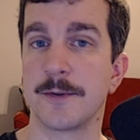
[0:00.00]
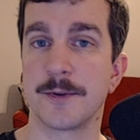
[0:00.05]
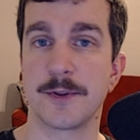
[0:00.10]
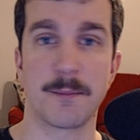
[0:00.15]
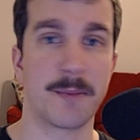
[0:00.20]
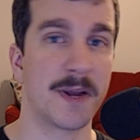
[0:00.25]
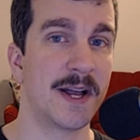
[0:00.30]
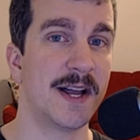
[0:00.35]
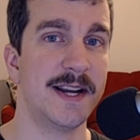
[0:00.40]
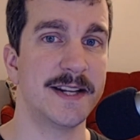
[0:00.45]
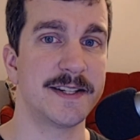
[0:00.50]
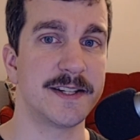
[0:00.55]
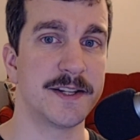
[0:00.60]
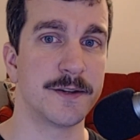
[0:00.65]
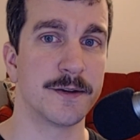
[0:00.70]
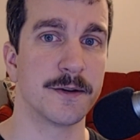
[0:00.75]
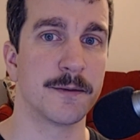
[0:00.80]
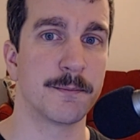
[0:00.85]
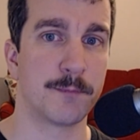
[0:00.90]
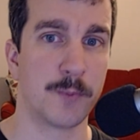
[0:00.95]
behind in
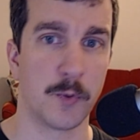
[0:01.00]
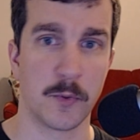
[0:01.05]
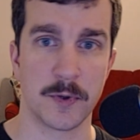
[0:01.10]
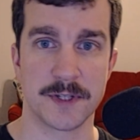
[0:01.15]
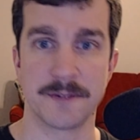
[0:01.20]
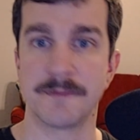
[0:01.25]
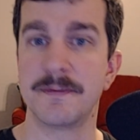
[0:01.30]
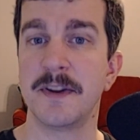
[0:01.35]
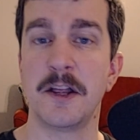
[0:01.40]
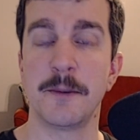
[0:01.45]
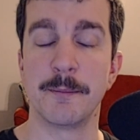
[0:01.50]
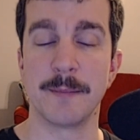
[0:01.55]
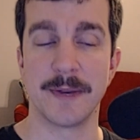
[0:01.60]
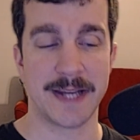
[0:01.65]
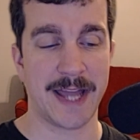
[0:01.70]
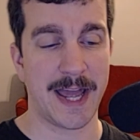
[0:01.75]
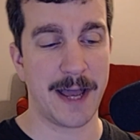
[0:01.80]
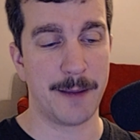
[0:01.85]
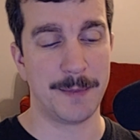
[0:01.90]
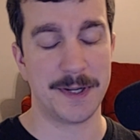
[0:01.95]
your board
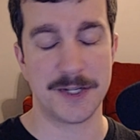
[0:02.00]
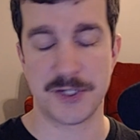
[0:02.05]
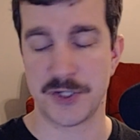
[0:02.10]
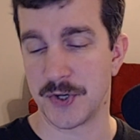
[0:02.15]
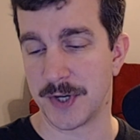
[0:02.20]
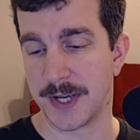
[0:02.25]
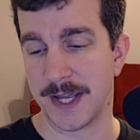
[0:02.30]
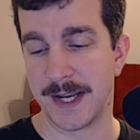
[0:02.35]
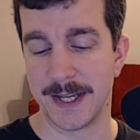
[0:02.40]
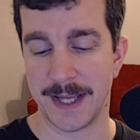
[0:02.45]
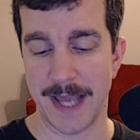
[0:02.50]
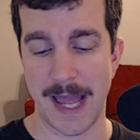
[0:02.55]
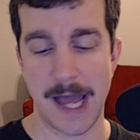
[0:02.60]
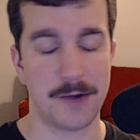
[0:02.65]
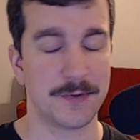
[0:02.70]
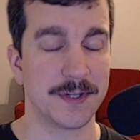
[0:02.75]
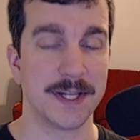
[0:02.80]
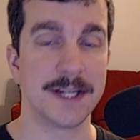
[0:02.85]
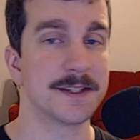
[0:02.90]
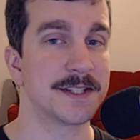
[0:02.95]
development, how much you're getting
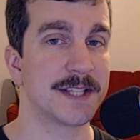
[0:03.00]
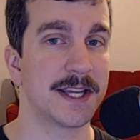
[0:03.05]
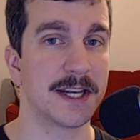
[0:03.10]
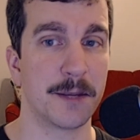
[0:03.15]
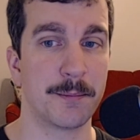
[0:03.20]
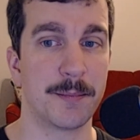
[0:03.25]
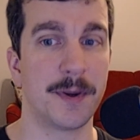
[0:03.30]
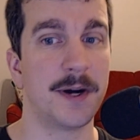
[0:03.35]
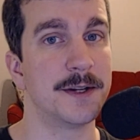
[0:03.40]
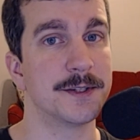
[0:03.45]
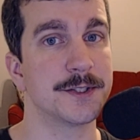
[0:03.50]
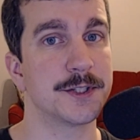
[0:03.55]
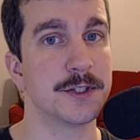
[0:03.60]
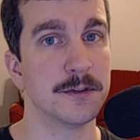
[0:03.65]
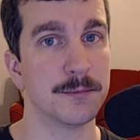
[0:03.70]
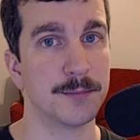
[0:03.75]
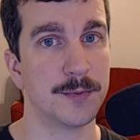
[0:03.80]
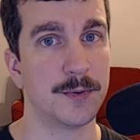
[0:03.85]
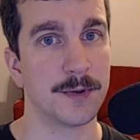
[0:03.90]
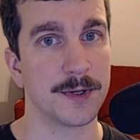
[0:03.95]
out and set up onto
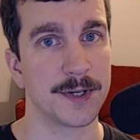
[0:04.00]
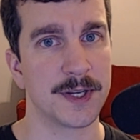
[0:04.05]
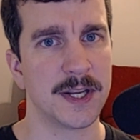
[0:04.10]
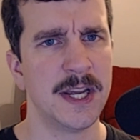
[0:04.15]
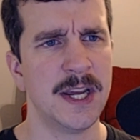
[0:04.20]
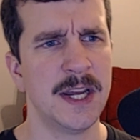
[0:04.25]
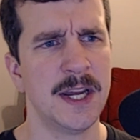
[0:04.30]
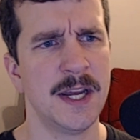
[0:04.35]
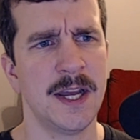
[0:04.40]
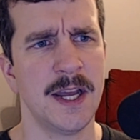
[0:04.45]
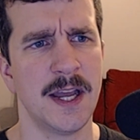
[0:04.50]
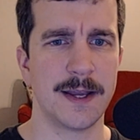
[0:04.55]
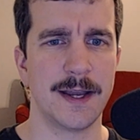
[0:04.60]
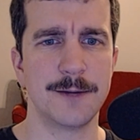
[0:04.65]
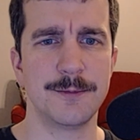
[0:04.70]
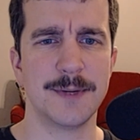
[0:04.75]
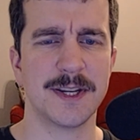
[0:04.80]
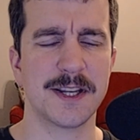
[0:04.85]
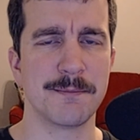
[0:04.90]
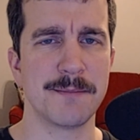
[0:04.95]
your board.
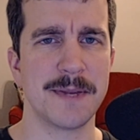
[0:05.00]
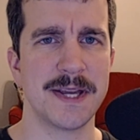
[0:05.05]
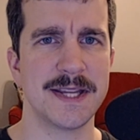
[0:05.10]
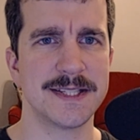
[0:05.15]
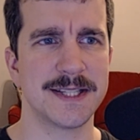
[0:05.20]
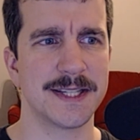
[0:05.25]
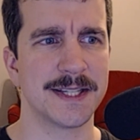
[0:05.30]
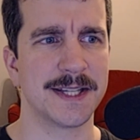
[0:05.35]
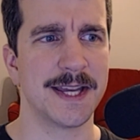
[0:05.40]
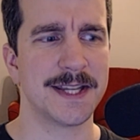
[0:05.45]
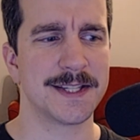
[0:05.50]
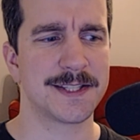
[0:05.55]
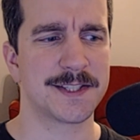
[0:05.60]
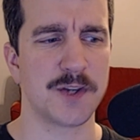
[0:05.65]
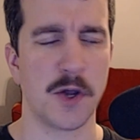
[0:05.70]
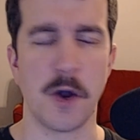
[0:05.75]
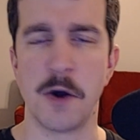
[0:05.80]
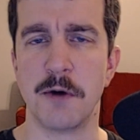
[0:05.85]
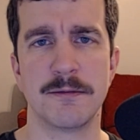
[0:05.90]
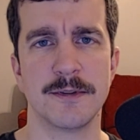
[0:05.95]
I'd recommend
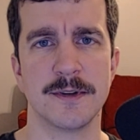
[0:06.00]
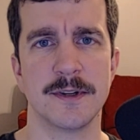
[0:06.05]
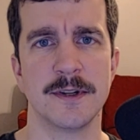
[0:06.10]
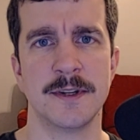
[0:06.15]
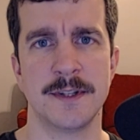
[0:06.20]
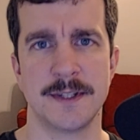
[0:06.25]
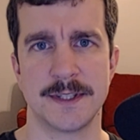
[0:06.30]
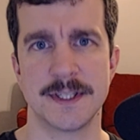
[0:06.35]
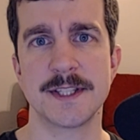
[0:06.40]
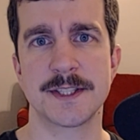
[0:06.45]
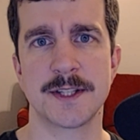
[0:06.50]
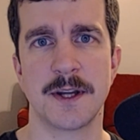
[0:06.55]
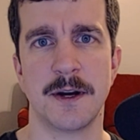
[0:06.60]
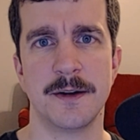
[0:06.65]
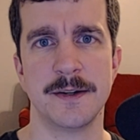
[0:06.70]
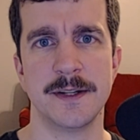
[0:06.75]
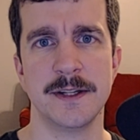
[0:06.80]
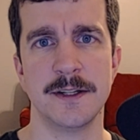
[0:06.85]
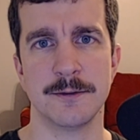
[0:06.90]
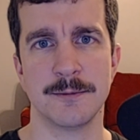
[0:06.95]
against over
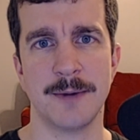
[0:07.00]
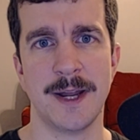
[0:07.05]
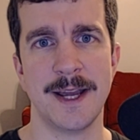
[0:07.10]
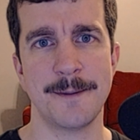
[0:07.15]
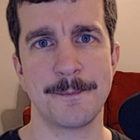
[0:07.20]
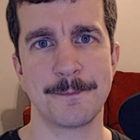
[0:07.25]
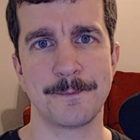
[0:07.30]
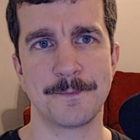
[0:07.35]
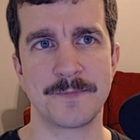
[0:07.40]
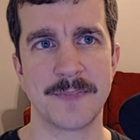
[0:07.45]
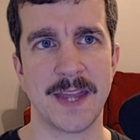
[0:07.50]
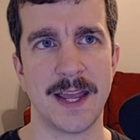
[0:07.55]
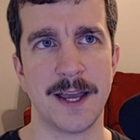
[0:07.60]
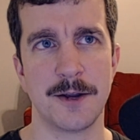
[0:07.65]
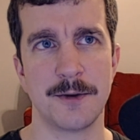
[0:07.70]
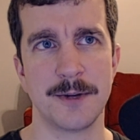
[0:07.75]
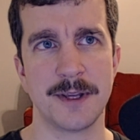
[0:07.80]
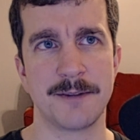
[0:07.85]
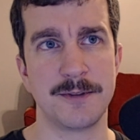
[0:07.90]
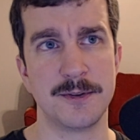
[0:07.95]
discarding, right?
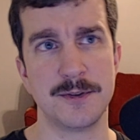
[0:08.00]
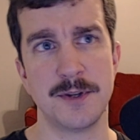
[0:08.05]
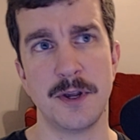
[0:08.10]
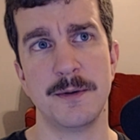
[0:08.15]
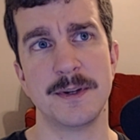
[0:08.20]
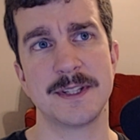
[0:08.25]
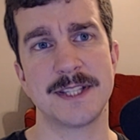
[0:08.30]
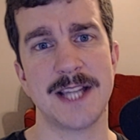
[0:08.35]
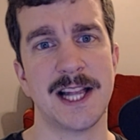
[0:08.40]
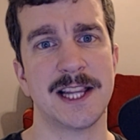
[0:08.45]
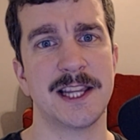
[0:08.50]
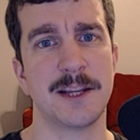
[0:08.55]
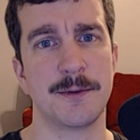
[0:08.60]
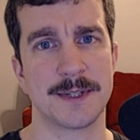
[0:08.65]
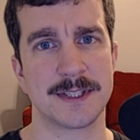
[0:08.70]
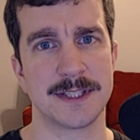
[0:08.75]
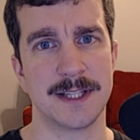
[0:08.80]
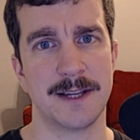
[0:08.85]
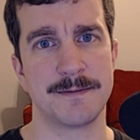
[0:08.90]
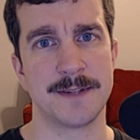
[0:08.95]
Now, if you know exactly
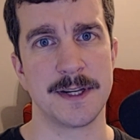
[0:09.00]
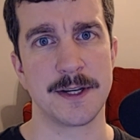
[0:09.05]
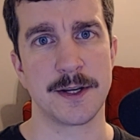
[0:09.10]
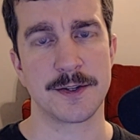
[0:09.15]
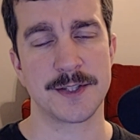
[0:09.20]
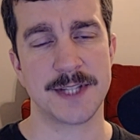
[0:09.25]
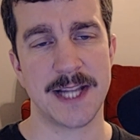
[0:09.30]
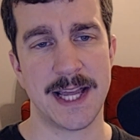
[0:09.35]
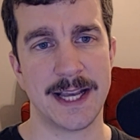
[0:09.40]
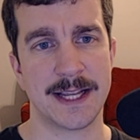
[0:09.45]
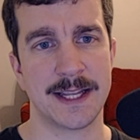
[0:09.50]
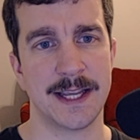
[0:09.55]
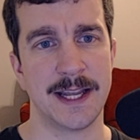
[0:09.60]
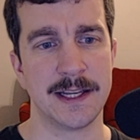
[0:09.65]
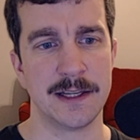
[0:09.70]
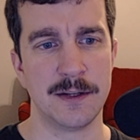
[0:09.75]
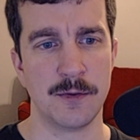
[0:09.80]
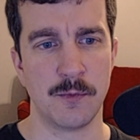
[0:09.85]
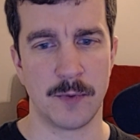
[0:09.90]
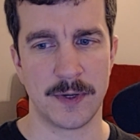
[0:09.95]
what's left in your deck
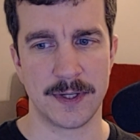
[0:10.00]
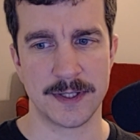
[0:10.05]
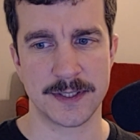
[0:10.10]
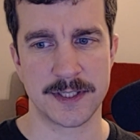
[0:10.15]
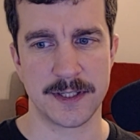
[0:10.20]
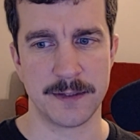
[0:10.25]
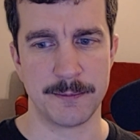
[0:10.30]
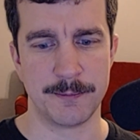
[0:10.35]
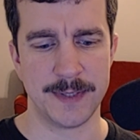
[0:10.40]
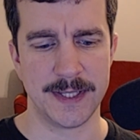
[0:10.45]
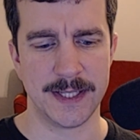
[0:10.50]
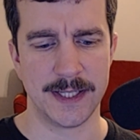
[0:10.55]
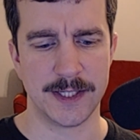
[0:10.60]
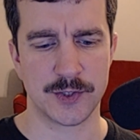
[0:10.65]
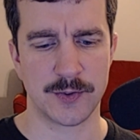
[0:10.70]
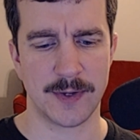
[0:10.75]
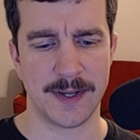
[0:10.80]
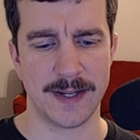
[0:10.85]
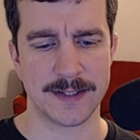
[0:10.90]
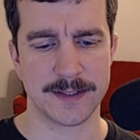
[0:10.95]
and you want to be
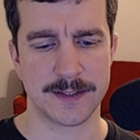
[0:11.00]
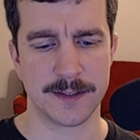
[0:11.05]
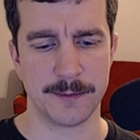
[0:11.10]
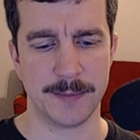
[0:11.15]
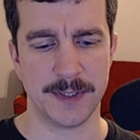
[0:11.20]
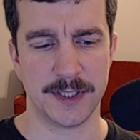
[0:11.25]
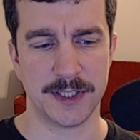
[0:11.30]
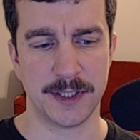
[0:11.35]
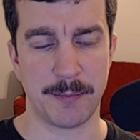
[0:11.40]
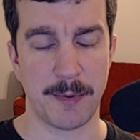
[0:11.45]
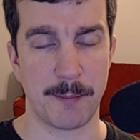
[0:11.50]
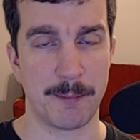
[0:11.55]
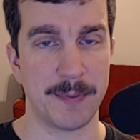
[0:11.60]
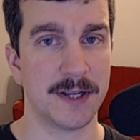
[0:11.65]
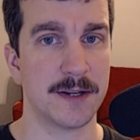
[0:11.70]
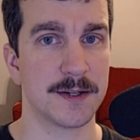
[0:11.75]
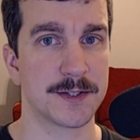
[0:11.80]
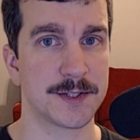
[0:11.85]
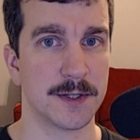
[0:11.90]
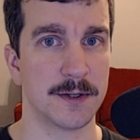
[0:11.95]
trying to build up a
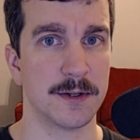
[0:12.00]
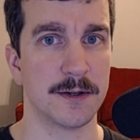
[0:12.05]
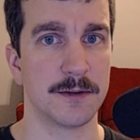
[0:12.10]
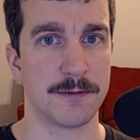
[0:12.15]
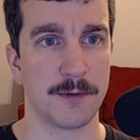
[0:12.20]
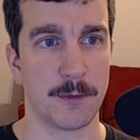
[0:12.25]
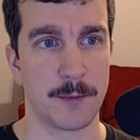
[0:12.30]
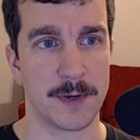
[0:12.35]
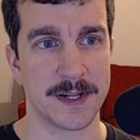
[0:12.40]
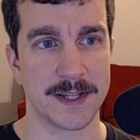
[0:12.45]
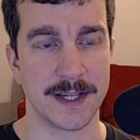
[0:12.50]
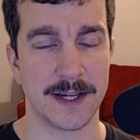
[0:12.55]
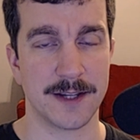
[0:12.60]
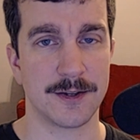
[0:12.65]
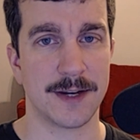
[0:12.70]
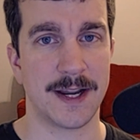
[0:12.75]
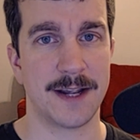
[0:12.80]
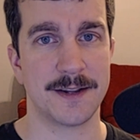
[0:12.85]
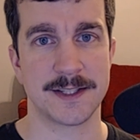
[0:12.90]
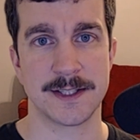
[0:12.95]
bigger turn for one of the
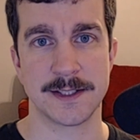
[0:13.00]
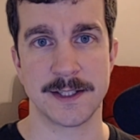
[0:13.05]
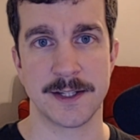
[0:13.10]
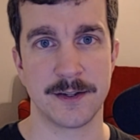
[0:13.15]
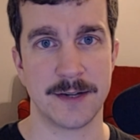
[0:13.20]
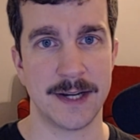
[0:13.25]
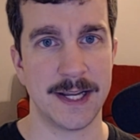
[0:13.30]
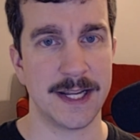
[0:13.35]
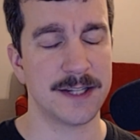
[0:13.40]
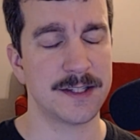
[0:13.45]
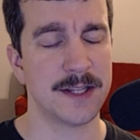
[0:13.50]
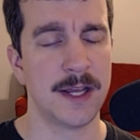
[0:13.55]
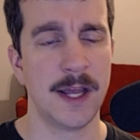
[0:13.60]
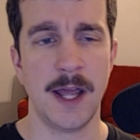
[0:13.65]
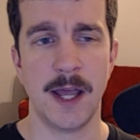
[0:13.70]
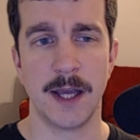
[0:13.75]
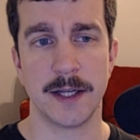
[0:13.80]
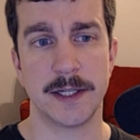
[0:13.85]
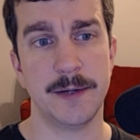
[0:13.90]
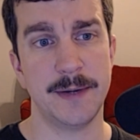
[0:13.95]
other houses in your hand,
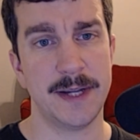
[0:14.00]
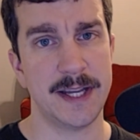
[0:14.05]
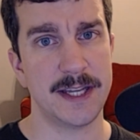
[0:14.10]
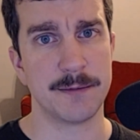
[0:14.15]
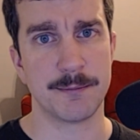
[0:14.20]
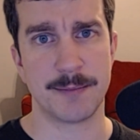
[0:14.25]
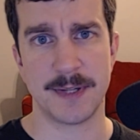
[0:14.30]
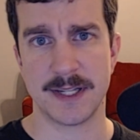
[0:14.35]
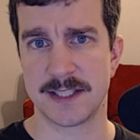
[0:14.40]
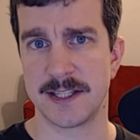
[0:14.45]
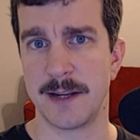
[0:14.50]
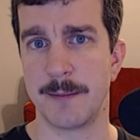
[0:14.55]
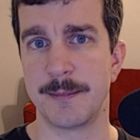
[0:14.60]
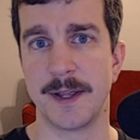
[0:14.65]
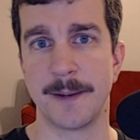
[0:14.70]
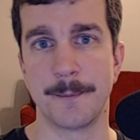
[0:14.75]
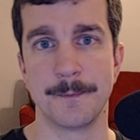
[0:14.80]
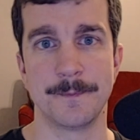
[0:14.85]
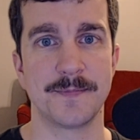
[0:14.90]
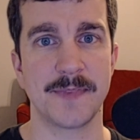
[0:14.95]
go ahead and pick
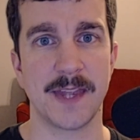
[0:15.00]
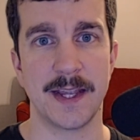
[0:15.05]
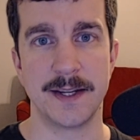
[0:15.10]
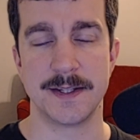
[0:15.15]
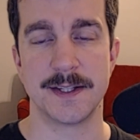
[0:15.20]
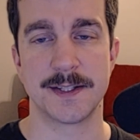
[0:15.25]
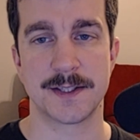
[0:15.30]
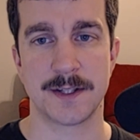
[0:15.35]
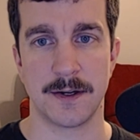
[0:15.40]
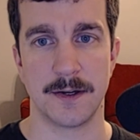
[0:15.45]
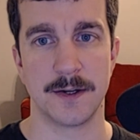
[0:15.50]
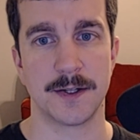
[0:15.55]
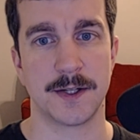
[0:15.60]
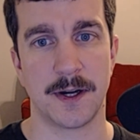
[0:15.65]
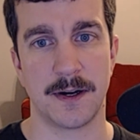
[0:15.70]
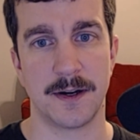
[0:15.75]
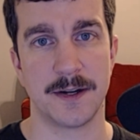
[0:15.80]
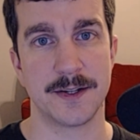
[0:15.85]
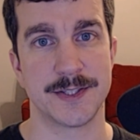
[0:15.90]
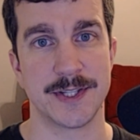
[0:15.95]
something and discard
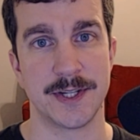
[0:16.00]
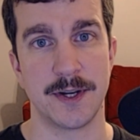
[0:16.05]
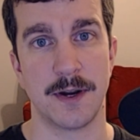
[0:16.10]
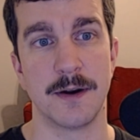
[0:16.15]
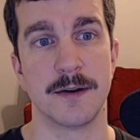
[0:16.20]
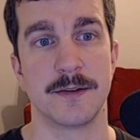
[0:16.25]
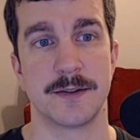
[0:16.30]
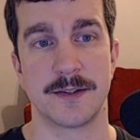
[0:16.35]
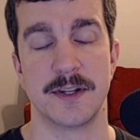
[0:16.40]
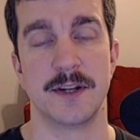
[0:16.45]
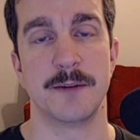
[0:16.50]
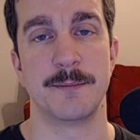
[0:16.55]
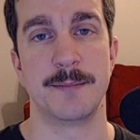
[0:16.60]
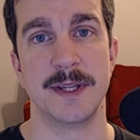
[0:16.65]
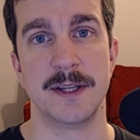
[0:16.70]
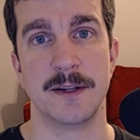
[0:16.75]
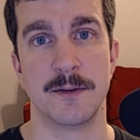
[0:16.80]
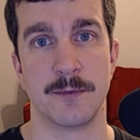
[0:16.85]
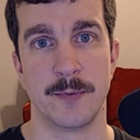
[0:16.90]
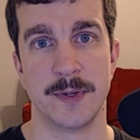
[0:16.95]
cards that aren't going to
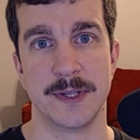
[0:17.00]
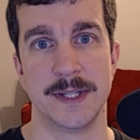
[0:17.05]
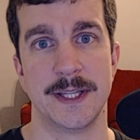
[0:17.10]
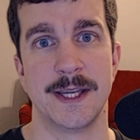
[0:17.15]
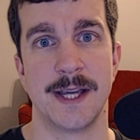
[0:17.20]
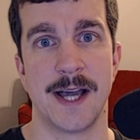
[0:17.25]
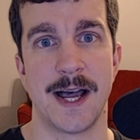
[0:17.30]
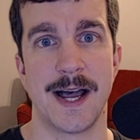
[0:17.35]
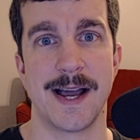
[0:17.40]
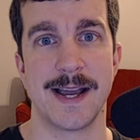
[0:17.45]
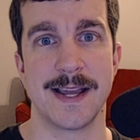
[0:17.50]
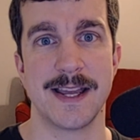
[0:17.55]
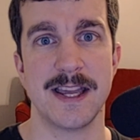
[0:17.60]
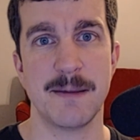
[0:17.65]
be really high